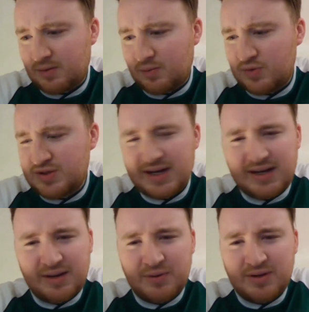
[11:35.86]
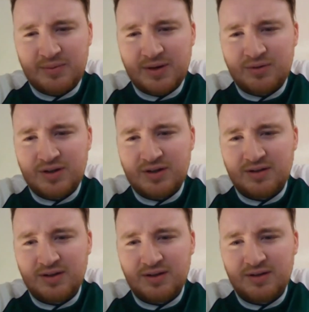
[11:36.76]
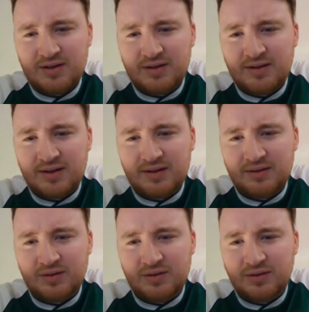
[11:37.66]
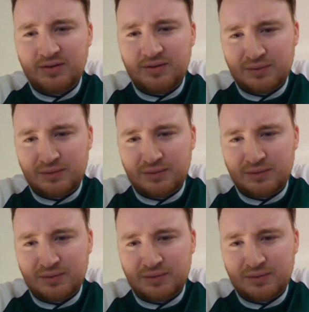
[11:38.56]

was there any anyone else they they, they done that to us?